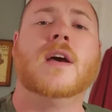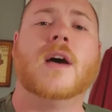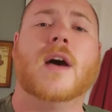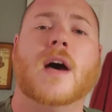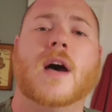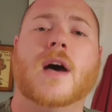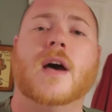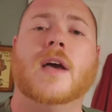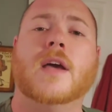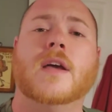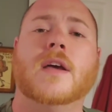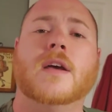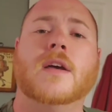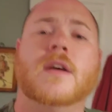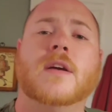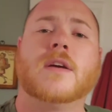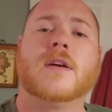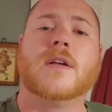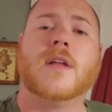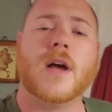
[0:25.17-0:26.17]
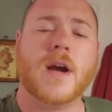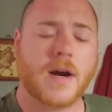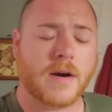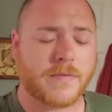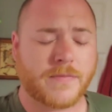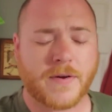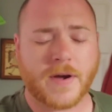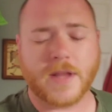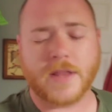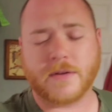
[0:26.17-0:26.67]
I
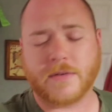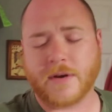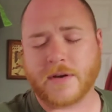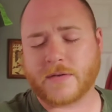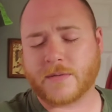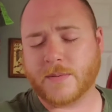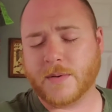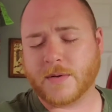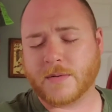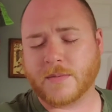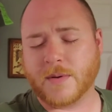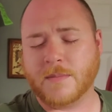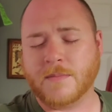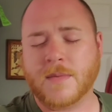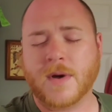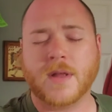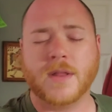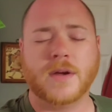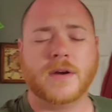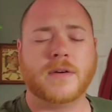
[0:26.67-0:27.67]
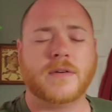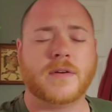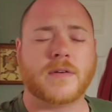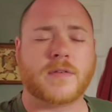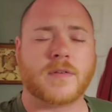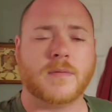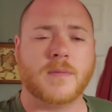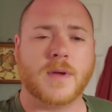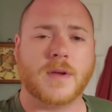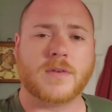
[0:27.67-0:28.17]
clarified the recipe with my mother
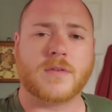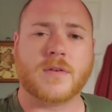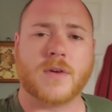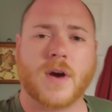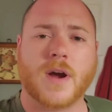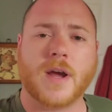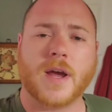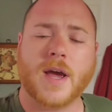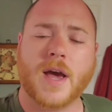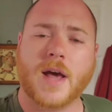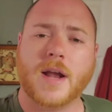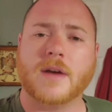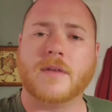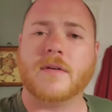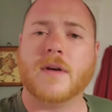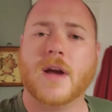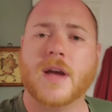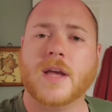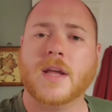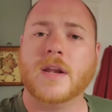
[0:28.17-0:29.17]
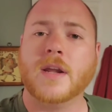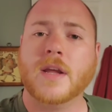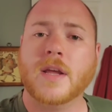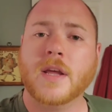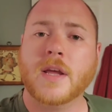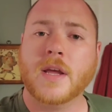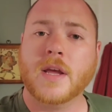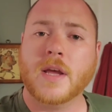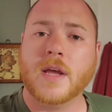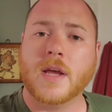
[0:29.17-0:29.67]
just to make sure I had it right.
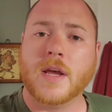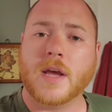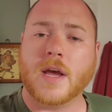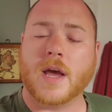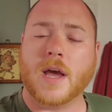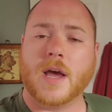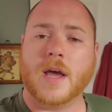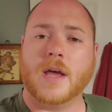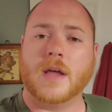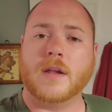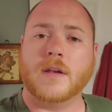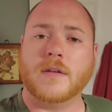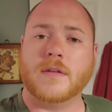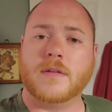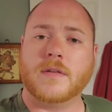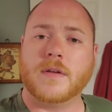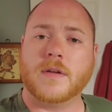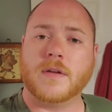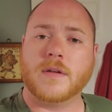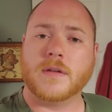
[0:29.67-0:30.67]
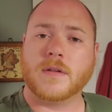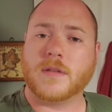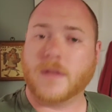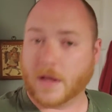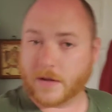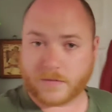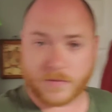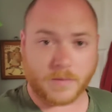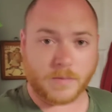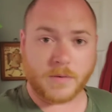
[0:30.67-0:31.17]
And
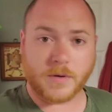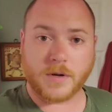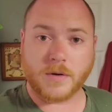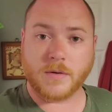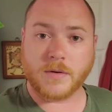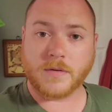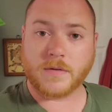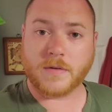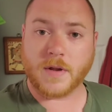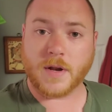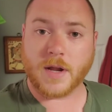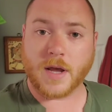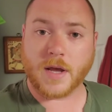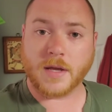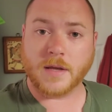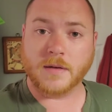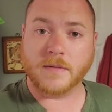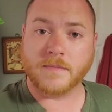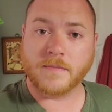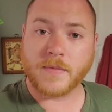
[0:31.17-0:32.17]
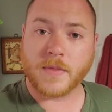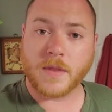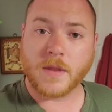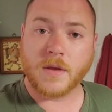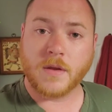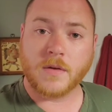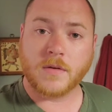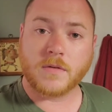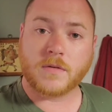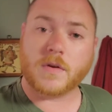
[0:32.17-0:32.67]
that's what we're doing today.
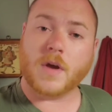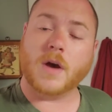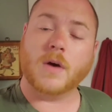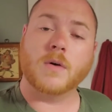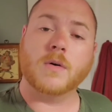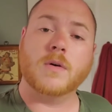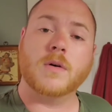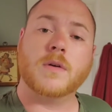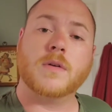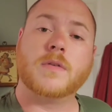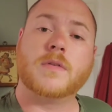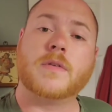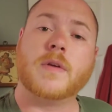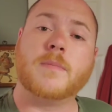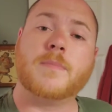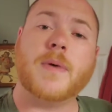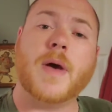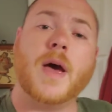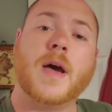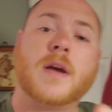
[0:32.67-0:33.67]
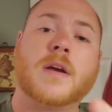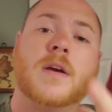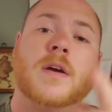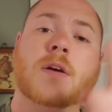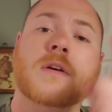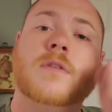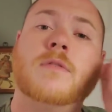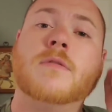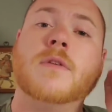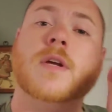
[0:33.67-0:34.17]
So, sit back,
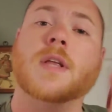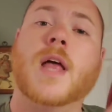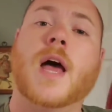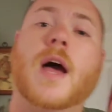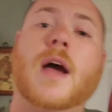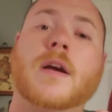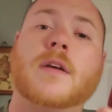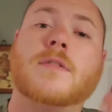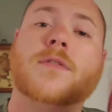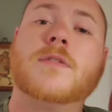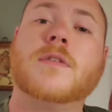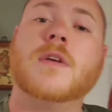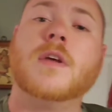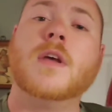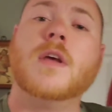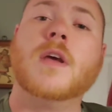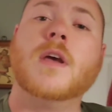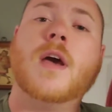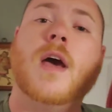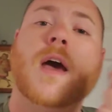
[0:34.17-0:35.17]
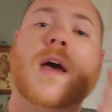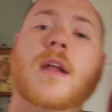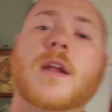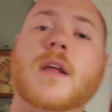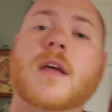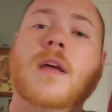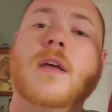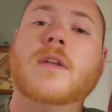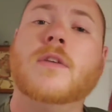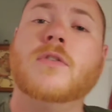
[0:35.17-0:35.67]
relax,
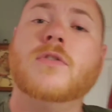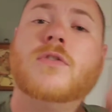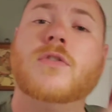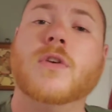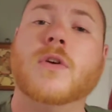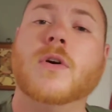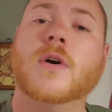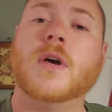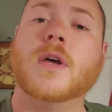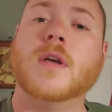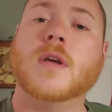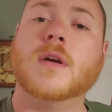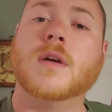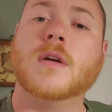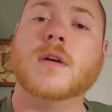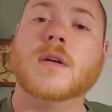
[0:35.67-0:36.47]
and enjoy.